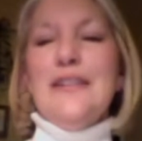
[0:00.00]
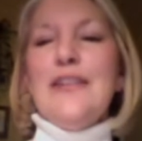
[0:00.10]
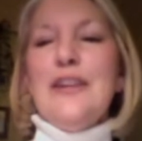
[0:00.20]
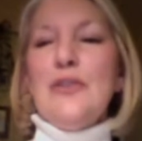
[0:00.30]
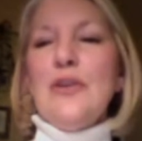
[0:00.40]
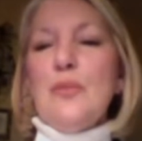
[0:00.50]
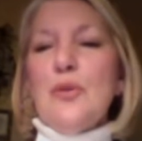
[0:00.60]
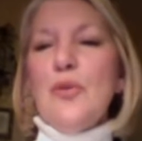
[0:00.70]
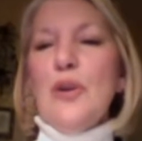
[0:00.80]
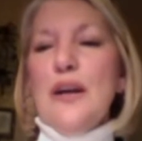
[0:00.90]

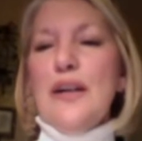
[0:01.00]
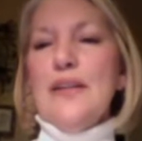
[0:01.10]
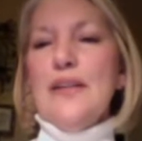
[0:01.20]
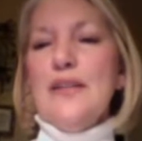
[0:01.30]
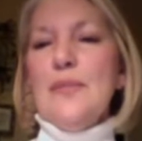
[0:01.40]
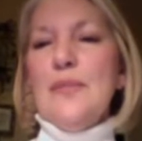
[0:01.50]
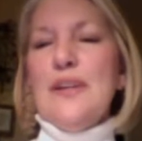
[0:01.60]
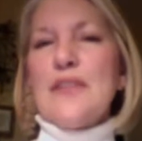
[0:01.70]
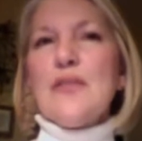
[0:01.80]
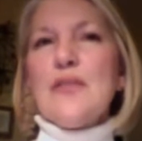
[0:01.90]
number one,
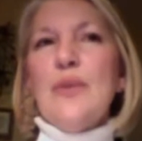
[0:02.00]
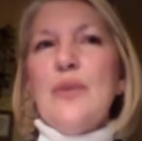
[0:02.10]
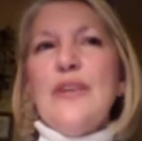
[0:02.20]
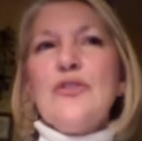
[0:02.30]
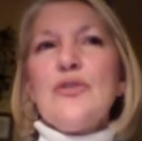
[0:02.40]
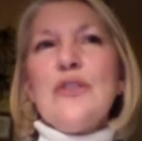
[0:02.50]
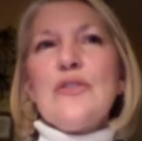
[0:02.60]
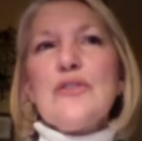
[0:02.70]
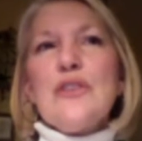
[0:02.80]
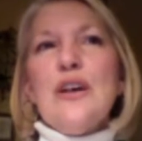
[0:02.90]
because the way you treat
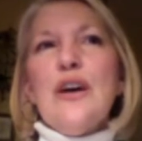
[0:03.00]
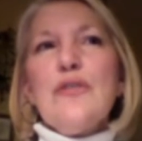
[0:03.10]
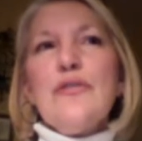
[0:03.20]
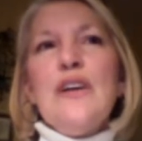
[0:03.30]
yourself,